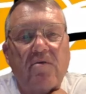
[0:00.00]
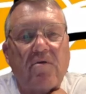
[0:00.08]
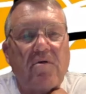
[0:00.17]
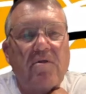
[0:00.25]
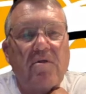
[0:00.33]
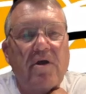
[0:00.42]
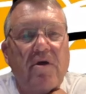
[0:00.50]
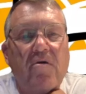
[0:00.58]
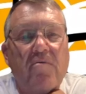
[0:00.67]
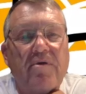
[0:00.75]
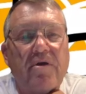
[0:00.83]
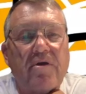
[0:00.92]
or are they
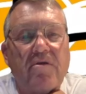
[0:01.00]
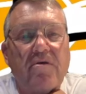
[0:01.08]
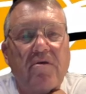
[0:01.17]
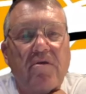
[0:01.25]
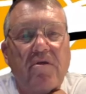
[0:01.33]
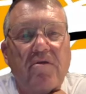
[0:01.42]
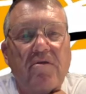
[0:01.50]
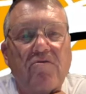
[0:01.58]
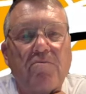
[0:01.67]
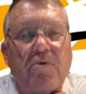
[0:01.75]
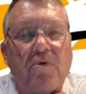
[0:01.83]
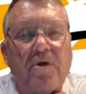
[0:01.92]
all pretty good at this
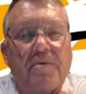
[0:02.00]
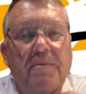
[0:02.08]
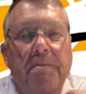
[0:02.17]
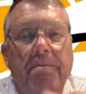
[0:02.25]
point?